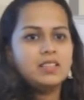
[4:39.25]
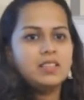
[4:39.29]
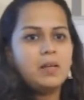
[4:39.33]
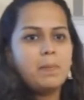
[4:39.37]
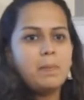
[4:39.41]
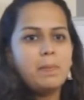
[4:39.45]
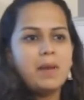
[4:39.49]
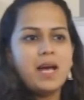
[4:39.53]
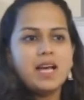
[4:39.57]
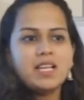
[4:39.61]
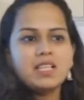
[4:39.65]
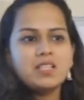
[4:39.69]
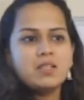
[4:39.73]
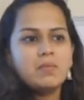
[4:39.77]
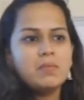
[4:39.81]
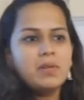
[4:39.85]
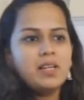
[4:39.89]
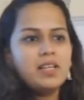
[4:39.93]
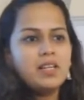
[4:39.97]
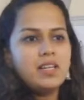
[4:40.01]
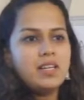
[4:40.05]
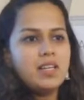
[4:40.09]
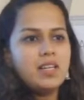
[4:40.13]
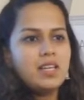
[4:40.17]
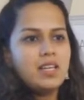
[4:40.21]
the
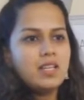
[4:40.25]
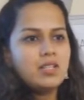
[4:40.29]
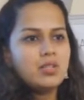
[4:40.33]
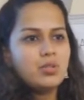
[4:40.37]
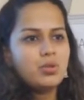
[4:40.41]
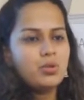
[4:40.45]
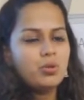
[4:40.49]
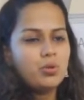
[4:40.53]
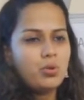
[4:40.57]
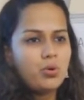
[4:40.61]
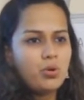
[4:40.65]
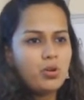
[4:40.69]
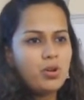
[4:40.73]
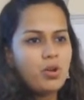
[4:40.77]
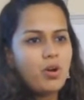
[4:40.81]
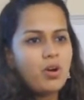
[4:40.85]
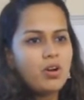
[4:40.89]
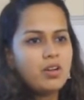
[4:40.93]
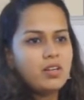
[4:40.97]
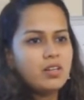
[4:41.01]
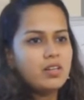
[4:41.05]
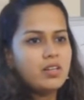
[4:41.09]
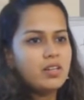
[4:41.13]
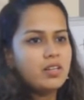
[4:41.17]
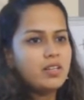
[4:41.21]
plasmid is no
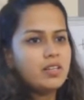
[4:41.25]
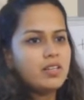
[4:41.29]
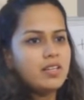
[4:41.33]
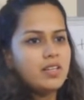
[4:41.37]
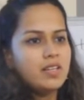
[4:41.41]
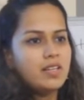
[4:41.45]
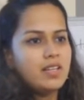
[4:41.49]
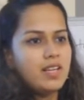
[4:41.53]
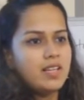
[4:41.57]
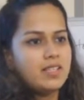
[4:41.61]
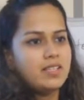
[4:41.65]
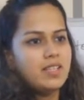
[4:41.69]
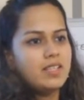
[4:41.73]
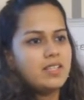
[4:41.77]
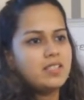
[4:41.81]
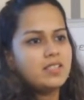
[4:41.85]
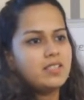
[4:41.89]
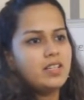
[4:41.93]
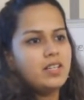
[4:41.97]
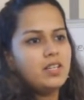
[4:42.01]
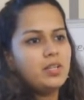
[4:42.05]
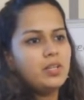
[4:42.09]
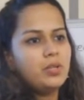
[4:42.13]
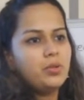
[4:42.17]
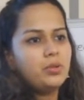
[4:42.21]
longer
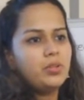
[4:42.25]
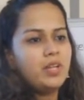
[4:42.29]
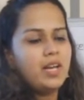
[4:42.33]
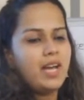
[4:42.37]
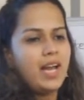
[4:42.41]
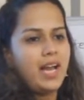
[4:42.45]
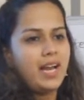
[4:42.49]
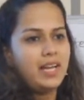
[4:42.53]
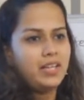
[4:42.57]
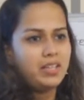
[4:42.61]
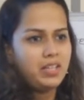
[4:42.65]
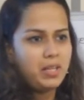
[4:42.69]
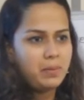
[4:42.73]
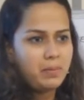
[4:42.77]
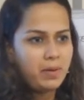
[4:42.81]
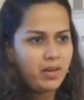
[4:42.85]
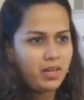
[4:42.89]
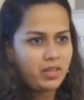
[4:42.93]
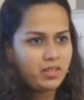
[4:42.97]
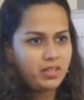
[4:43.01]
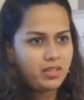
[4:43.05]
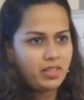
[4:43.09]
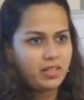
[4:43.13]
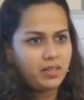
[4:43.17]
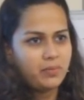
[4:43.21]
resistant to the
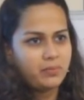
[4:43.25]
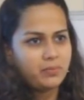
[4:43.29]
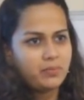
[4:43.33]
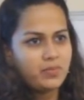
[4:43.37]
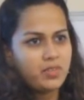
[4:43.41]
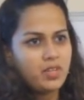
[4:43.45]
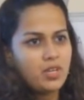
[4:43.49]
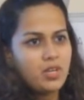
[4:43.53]
antibiotic.